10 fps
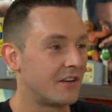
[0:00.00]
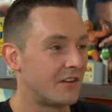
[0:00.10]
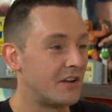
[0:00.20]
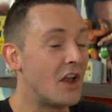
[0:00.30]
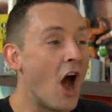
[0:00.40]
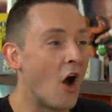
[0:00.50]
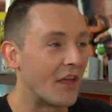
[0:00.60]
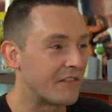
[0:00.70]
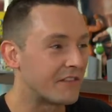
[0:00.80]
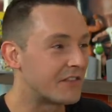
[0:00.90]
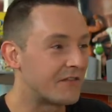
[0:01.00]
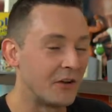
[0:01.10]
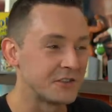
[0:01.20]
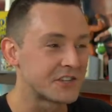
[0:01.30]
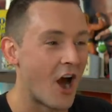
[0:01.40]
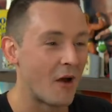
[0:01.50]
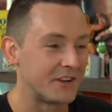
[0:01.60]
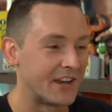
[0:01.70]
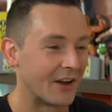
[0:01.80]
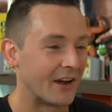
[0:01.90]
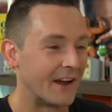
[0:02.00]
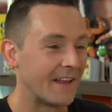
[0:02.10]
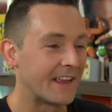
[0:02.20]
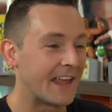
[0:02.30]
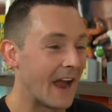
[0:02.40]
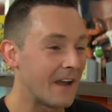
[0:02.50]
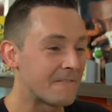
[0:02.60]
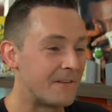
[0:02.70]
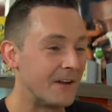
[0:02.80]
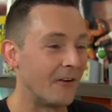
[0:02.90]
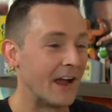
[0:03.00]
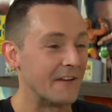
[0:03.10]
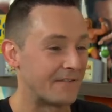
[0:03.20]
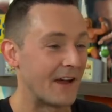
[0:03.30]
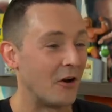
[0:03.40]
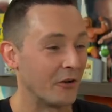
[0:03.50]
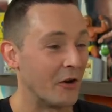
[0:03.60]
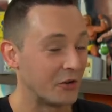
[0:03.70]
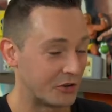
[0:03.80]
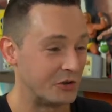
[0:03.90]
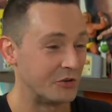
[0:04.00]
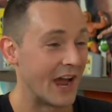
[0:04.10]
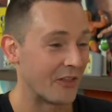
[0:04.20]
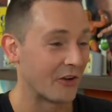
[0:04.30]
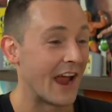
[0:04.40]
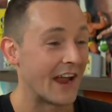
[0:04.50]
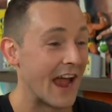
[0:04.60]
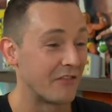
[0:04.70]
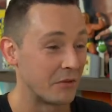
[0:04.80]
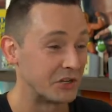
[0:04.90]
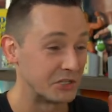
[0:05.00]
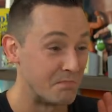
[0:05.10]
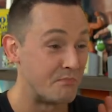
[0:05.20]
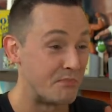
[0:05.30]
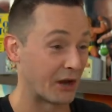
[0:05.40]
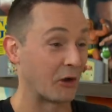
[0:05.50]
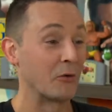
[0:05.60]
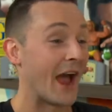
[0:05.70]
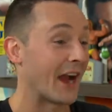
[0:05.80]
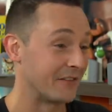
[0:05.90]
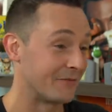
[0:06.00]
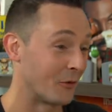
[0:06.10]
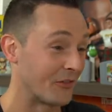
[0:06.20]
No, that oh. Phil's commentary. Get Phil and Faldo together and have them just bicker back and forth.